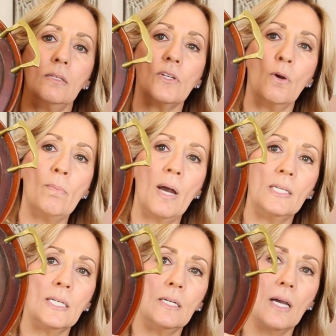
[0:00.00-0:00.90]
and don't
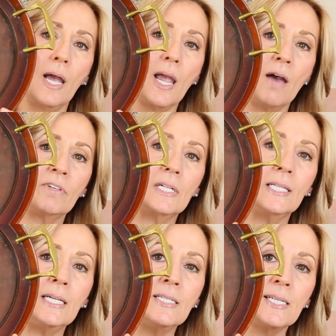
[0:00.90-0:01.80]
mind it. I haven't
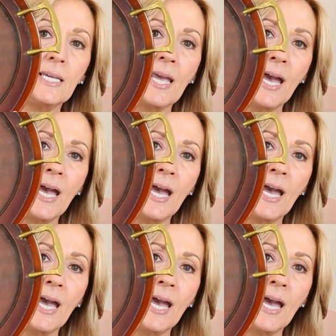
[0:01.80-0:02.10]
cleaned it